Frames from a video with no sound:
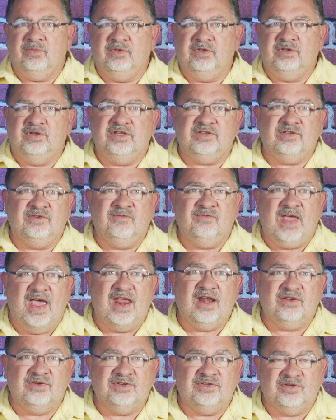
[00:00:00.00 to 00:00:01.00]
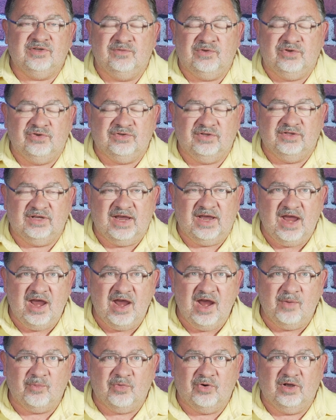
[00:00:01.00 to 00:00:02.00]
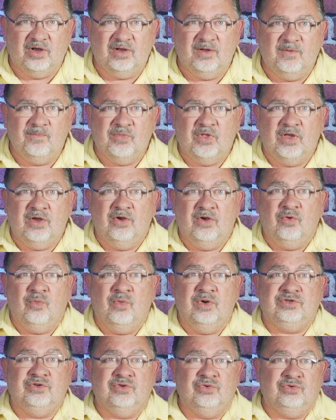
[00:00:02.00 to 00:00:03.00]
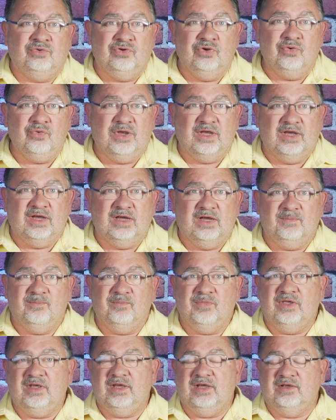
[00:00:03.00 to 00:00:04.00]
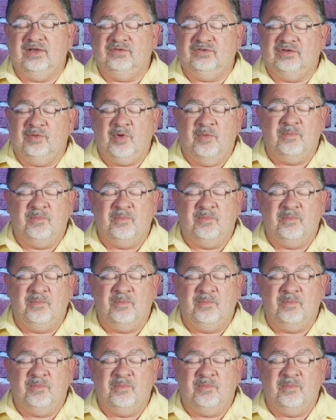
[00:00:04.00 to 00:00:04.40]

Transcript: disadvantages of using the camera. What you do get is some